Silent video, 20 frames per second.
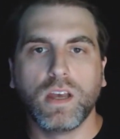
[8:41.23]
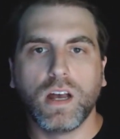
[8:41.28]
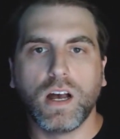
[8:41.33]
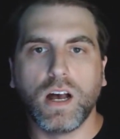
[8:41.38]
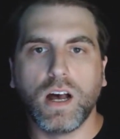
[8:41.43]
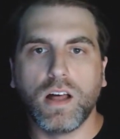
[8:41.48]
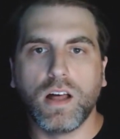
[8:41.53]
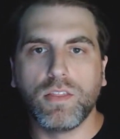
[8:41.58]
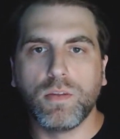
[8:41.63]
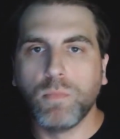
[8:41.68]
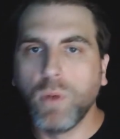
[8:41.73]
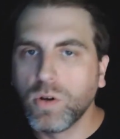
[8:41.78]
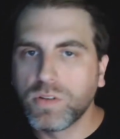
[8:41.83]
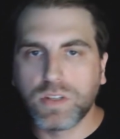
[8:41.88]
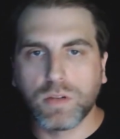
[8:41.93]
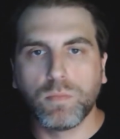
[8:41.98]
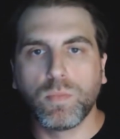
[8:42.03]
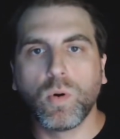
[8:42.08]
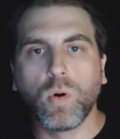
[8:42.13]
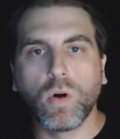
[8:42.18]
The most
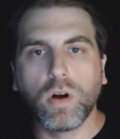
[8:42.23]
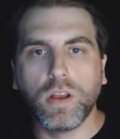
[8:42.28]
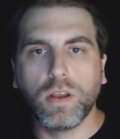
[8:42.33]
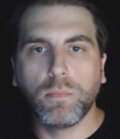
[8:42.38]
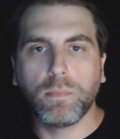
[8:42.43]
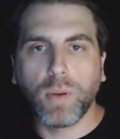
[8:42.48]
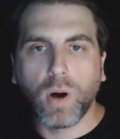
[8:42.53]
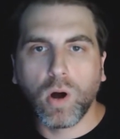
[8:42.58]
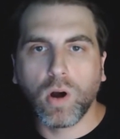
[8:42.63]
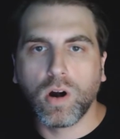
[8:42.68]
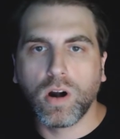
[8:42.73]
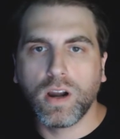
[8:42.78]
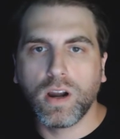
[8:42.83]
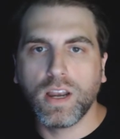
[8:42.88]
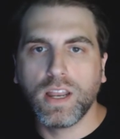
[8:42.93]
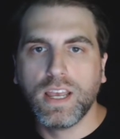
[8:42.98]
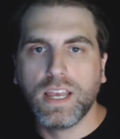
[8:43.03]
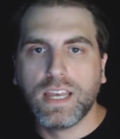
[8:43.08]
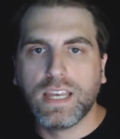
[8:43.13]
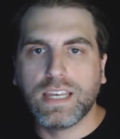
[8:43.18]
important
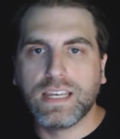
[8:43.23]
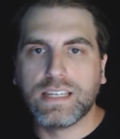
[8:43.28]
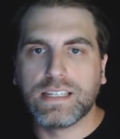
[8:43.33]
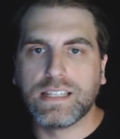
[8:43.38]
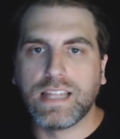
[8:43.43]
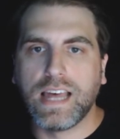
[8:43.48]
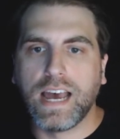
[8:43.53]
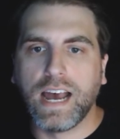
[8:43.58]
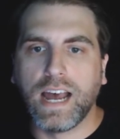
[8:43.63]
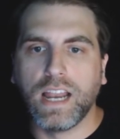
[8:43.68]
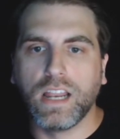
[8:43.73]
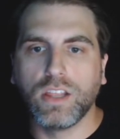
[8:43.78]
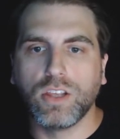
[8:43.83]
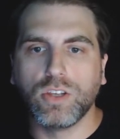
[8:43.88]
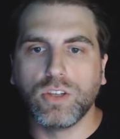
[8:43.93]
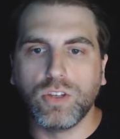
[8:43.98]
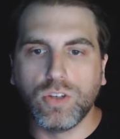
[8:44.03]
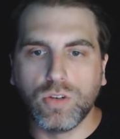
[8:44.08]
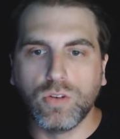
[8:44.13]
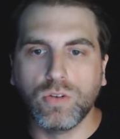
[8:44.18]
part is that
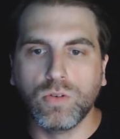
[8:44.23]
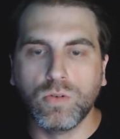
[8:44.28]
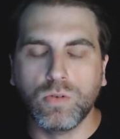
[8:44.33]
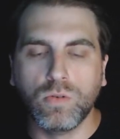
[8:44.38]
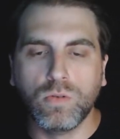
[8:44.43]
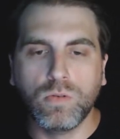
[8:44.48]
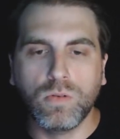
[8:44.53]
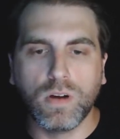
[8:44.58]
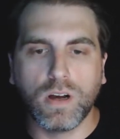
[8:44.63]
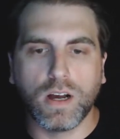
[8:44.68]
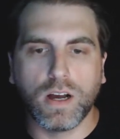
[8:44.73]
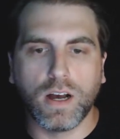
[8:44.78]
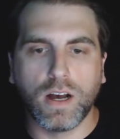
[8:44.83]
you,